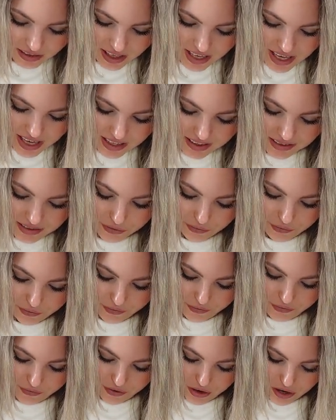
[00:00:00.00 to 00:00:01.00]
And the
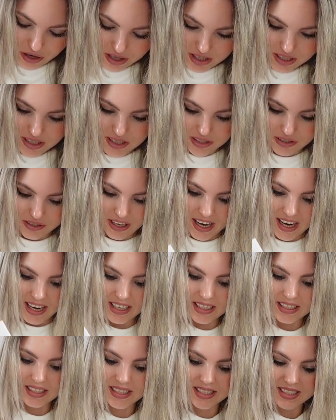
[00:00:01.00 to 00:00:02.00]
first
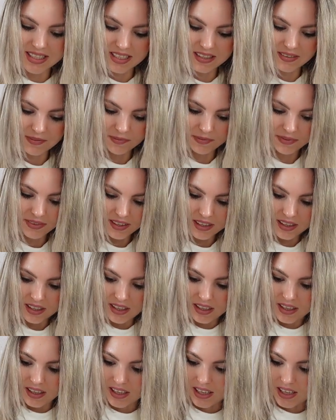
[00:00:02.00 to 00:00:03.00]
dress
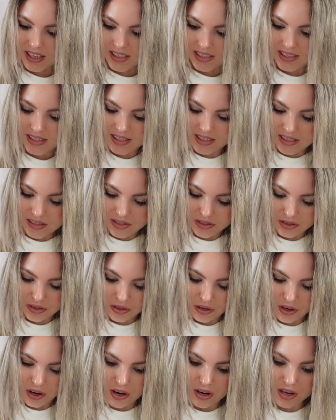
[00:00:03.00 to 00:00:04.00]
is this
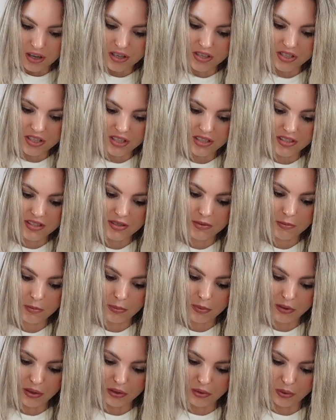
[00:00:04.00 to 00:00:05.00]
gorgeous
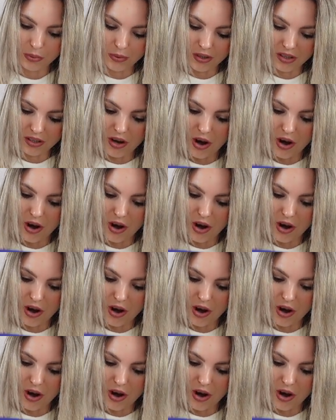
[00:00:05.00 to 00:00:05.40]
blue one.